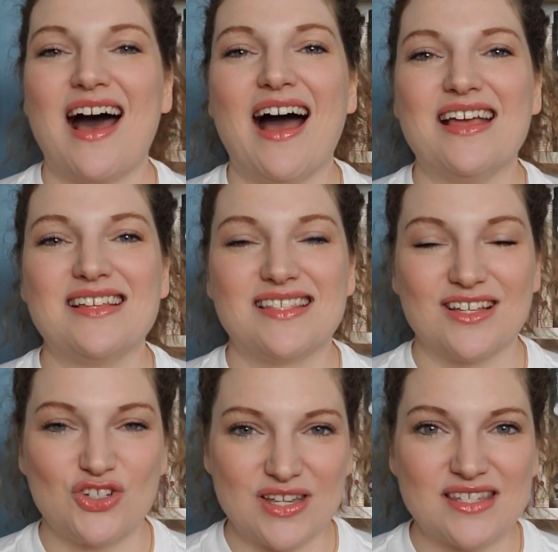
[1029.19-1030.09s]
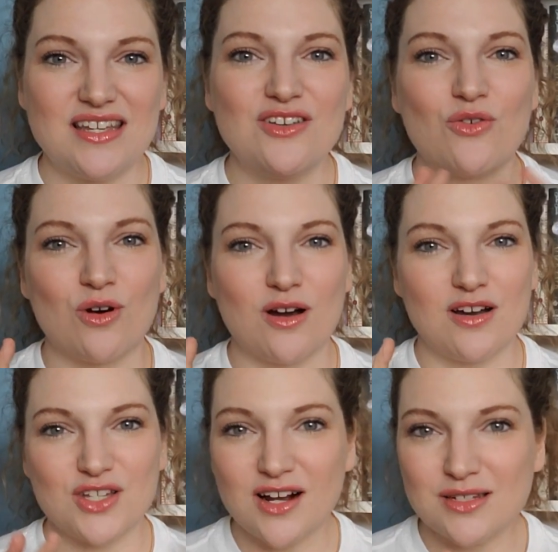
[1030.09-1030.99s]
I suggested
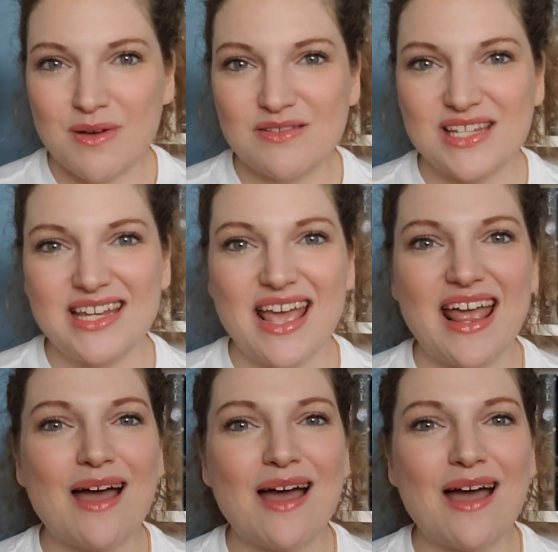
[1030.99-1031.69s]
or talked about today,